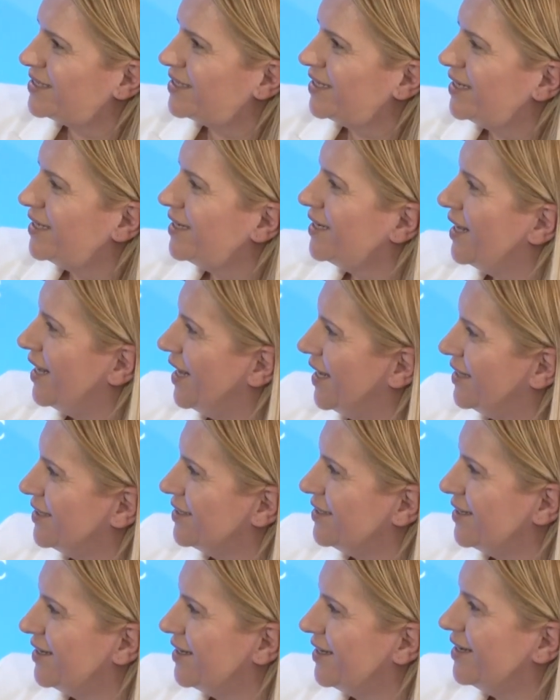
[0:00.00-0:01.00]
Steen,
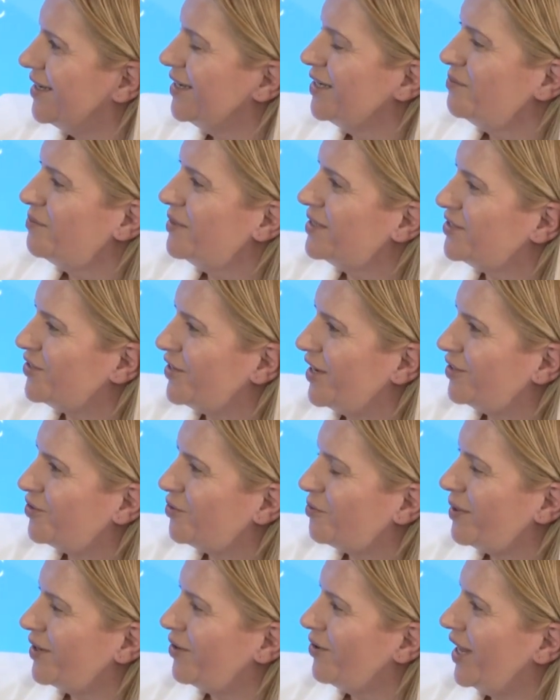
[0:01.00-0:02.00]
and Mr.
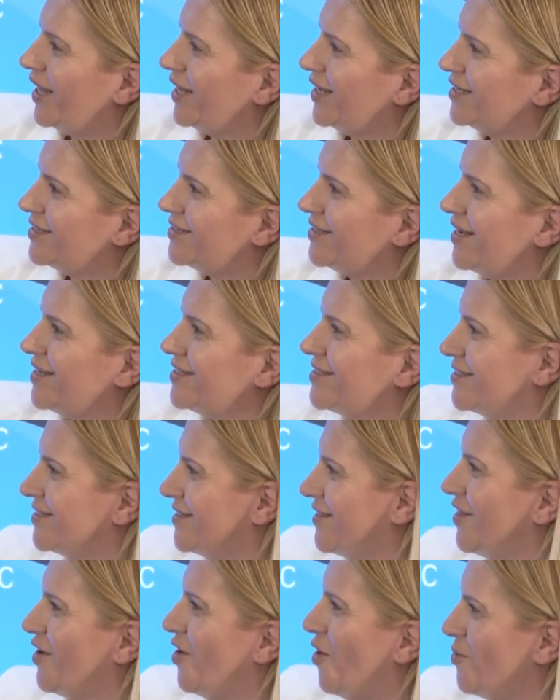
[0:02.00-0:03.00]
Yatromanolakis as
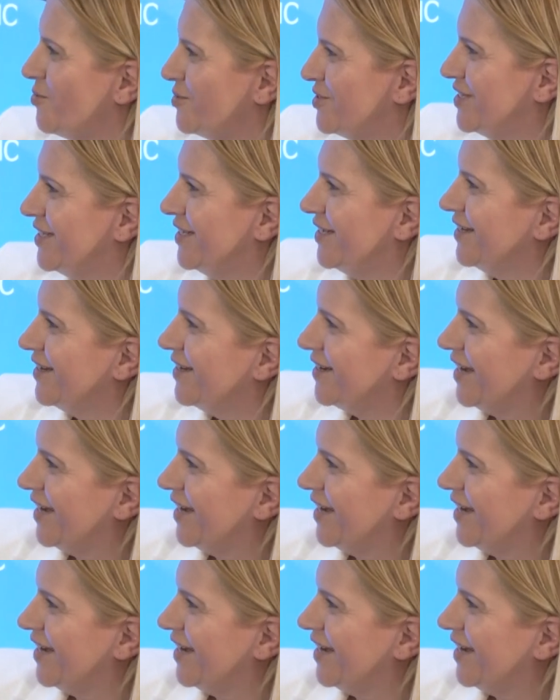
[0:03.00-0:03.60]
the hosting